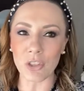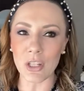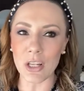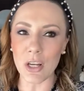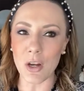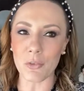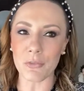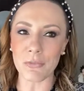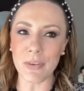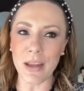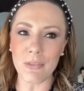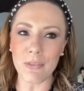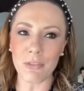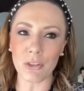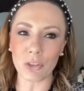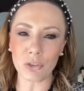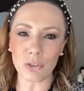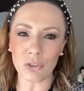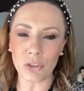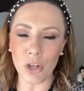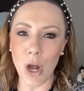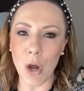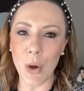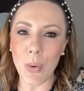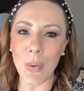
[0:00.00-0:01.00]
her favorite
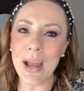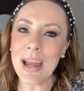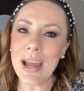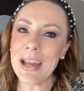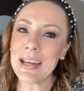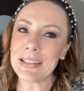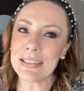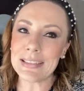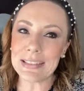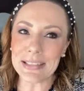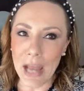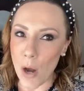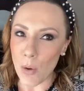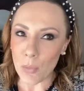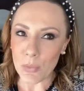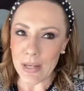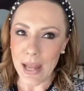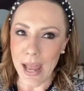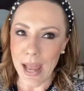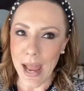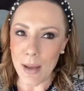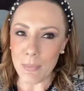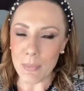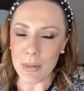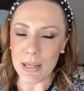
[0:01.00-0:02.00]
show, Downton
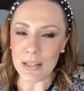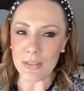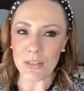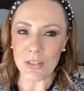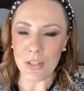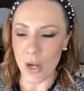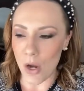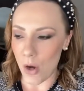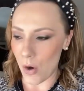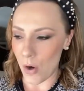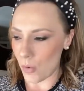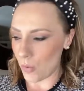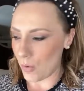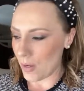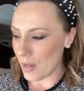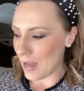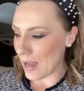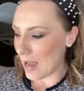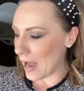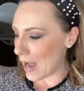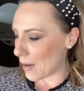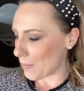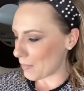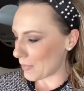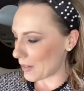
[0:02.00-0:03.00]
Abbey. So
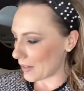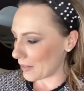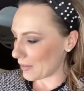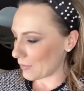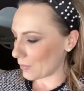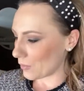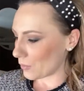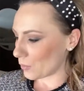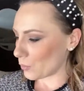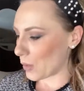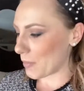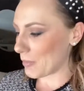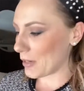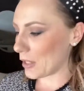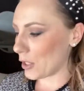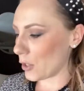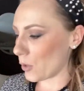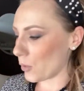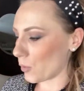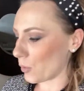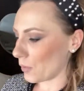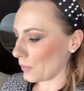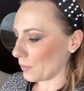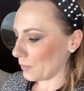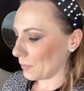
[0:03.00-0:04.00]
um, Remy
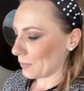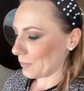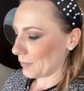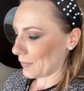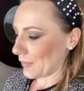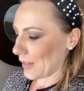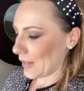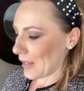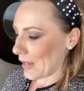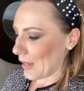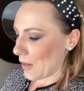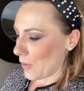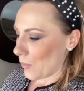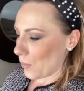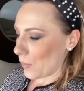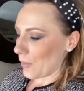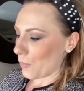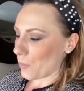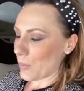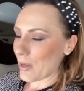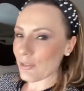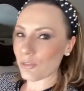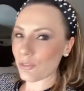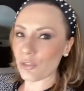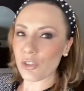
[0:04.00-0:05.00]
Lou, we,
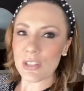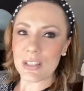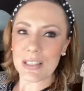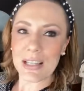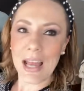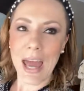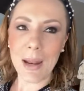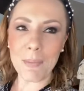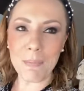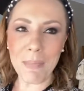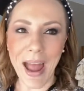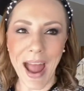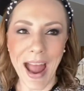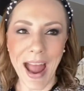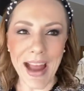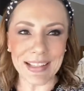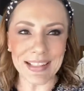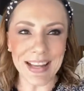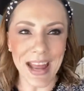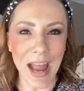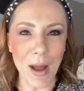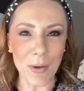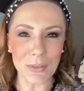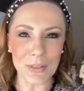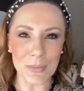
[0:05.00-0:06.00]
we've just got a packed
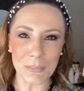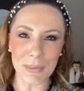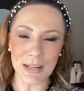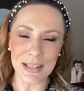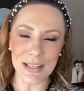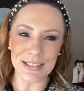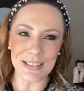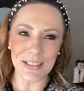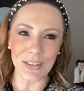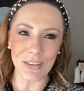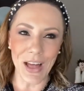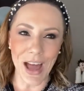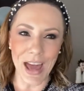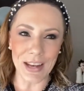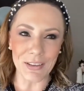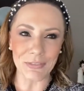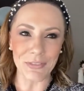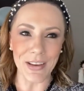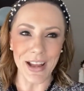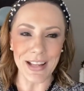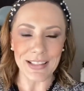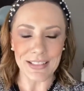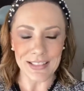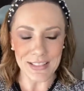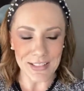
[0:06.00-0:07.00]
house, but it's a lot of
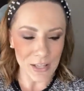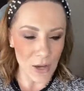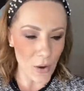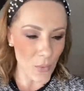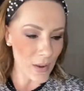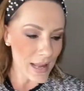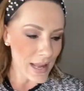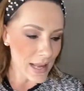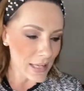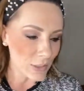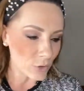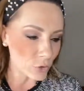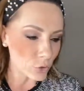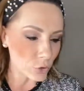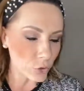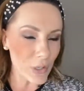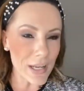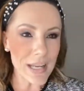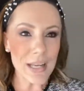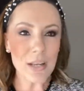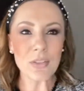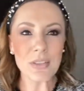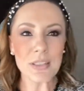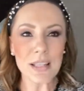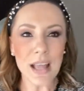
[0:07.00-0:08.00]
fun. So
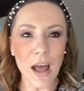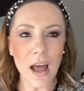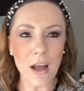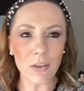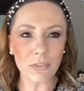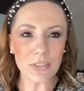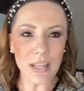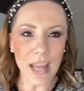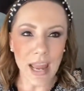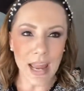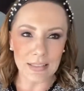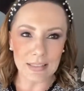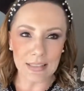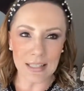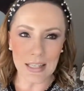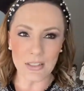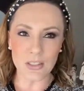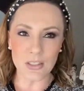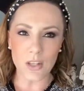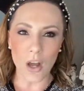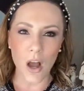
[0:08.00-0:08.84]
treat yourself to Antique Doll